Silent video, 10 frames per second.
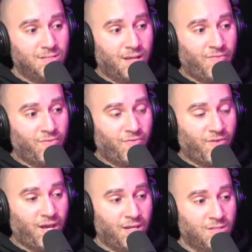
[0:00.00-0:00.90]
I feel
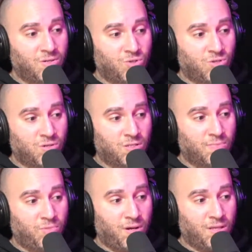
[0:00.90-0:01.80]
fine, no shortness of
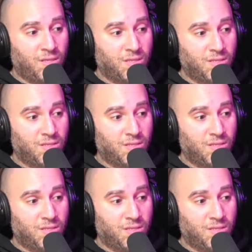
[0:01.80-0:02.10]
breath.